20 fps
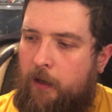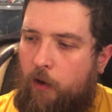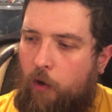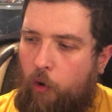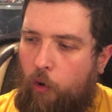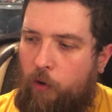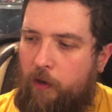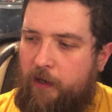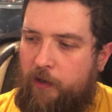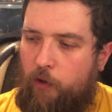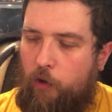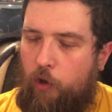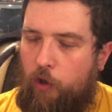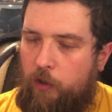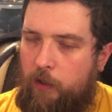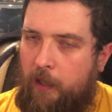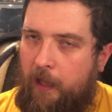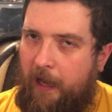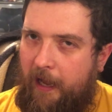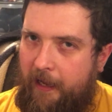All in
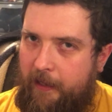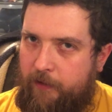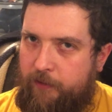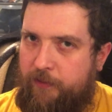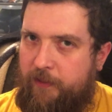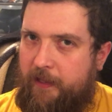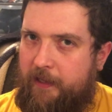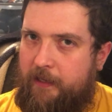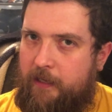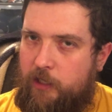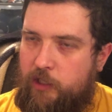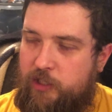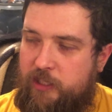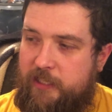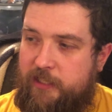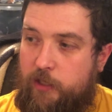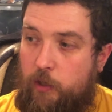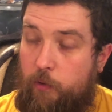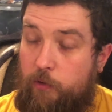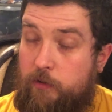all, I think
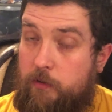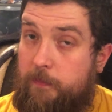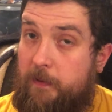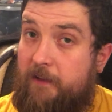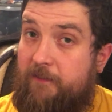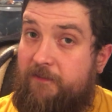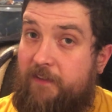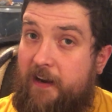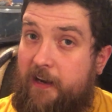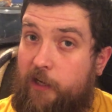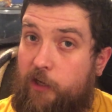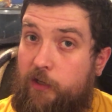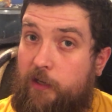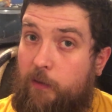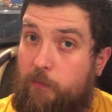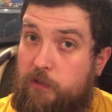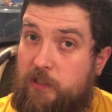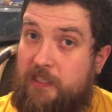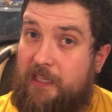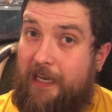she's going to be very good
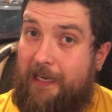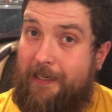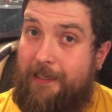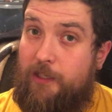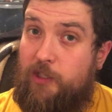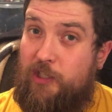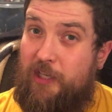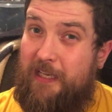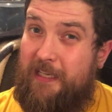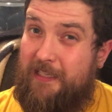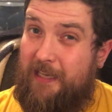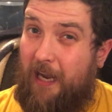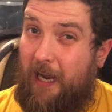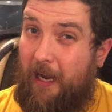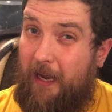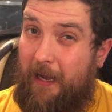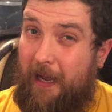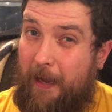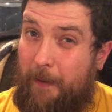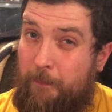outside. She is
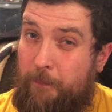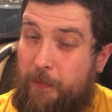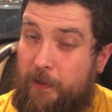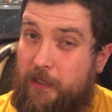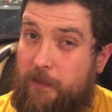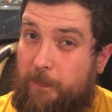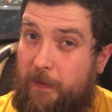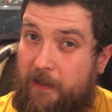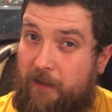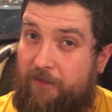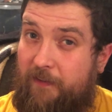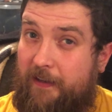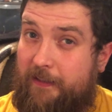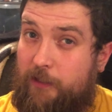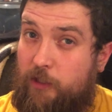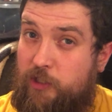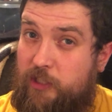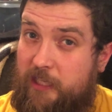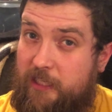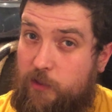hampered by the fact
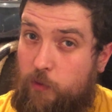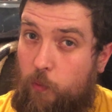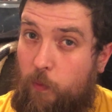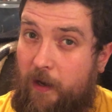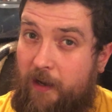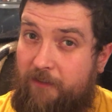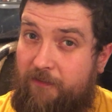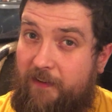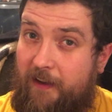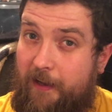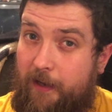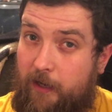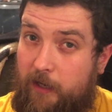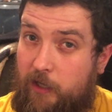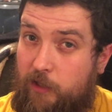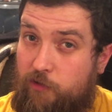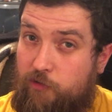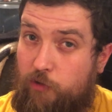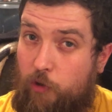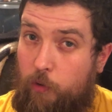that she is a Wi-Fi
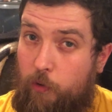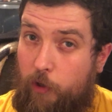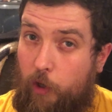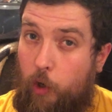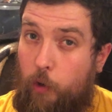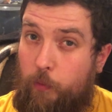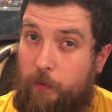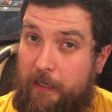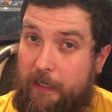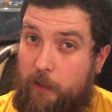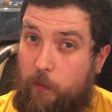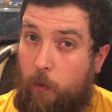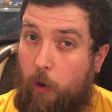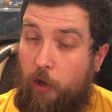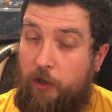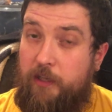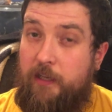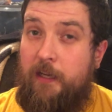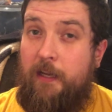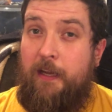controlled only
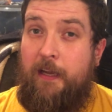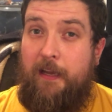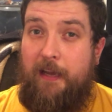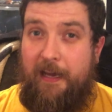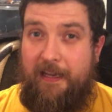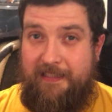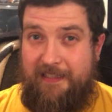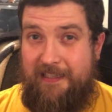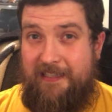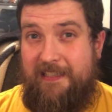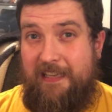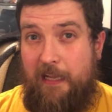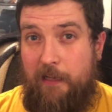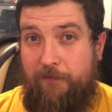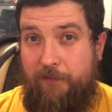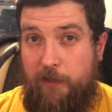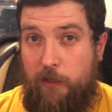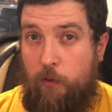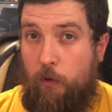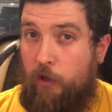quad. As a
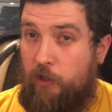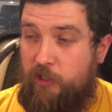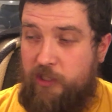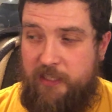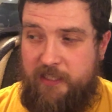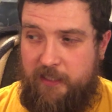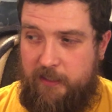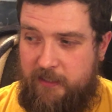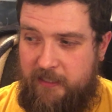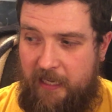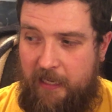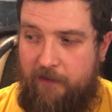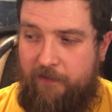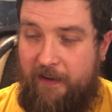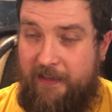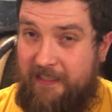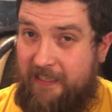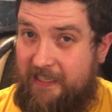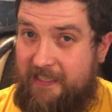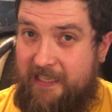selfie quad, she is
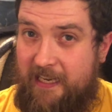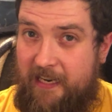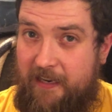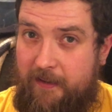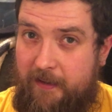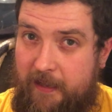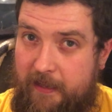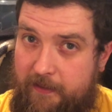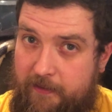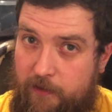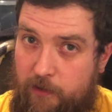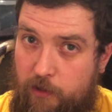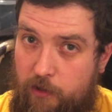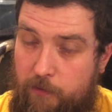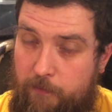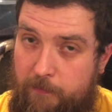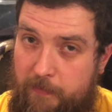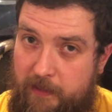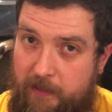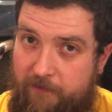as I said in
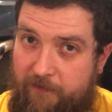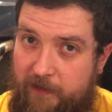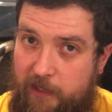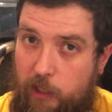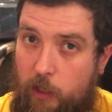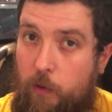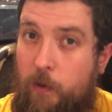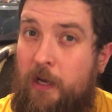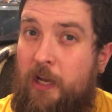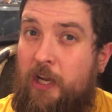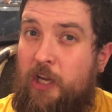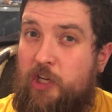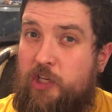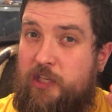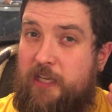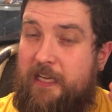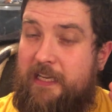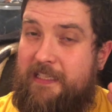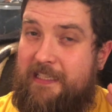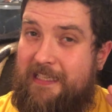the video,
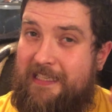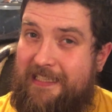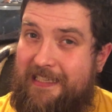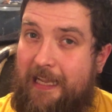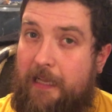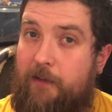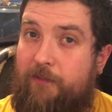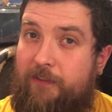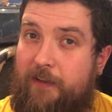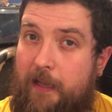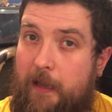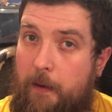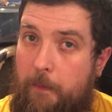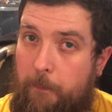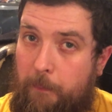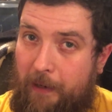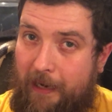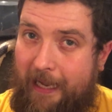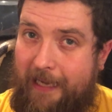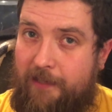she is a selfie
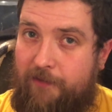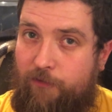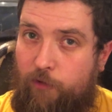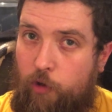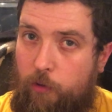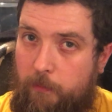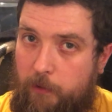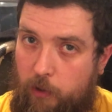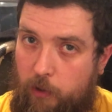platform